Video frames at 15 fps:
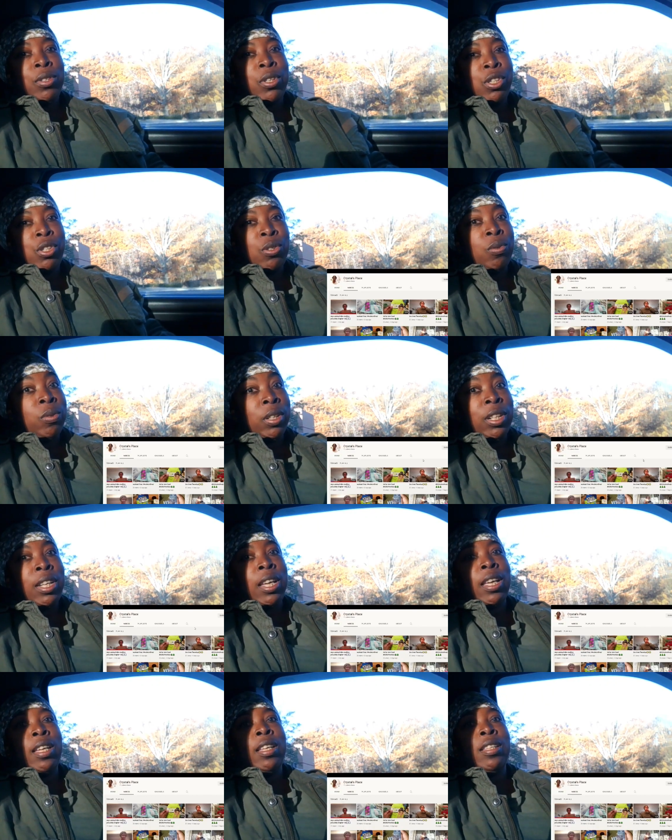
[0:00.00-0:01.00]
Crystal
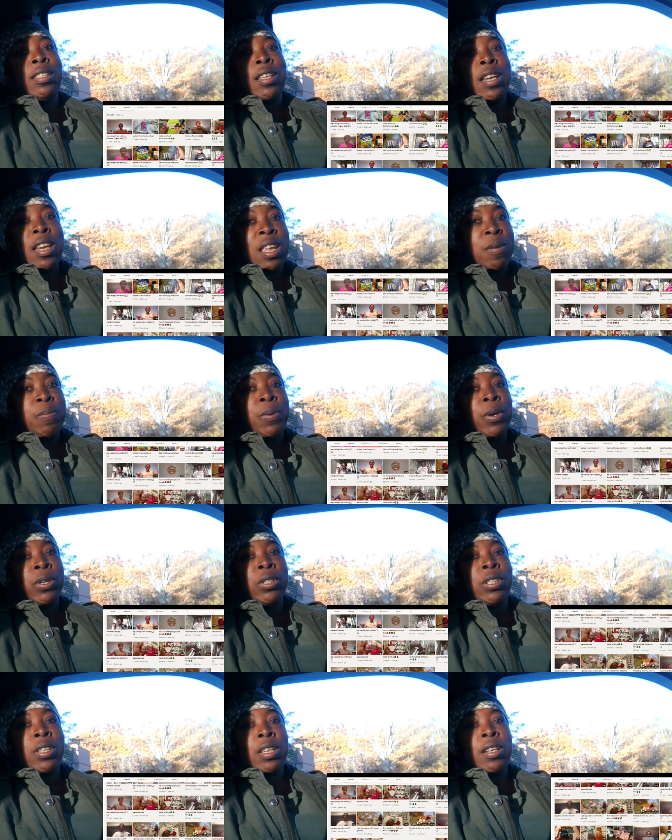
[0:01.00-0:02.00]
really is a neat
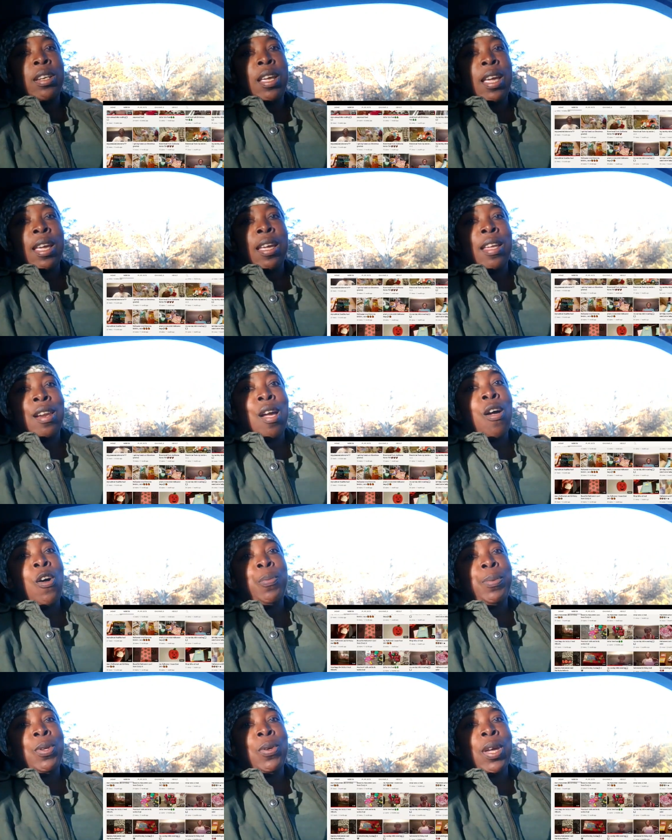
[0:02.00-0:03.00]
person, and I
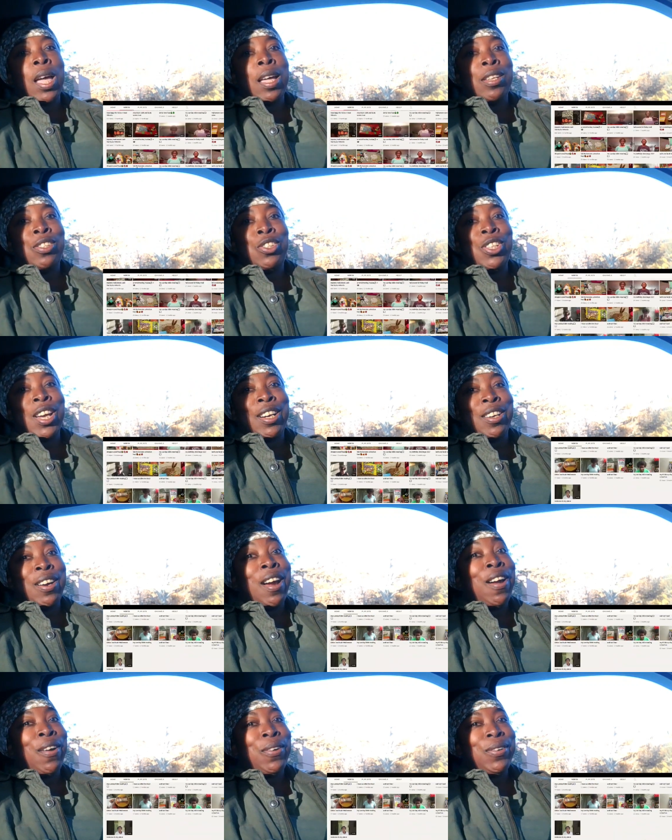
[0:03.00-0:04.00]
hope you guys check her
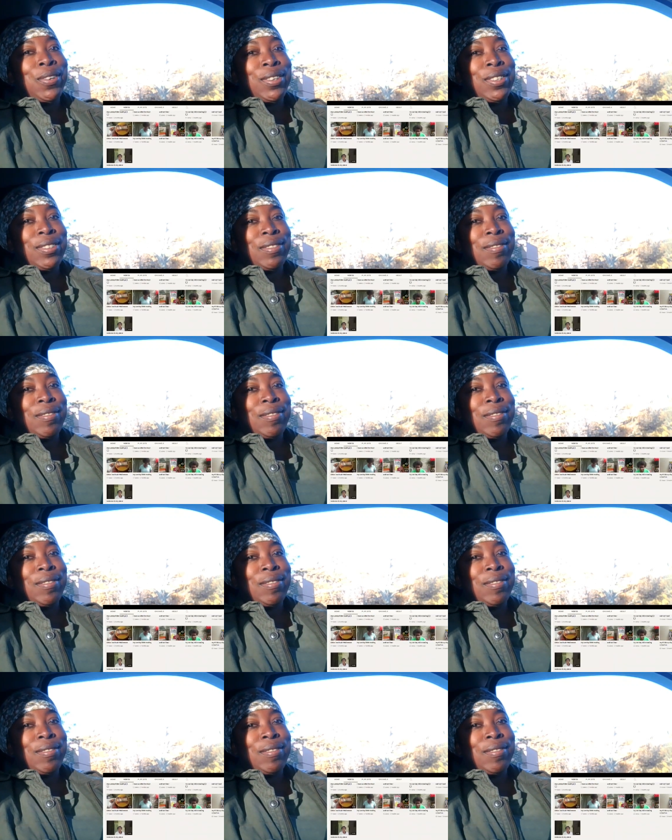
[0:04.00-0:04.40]
out.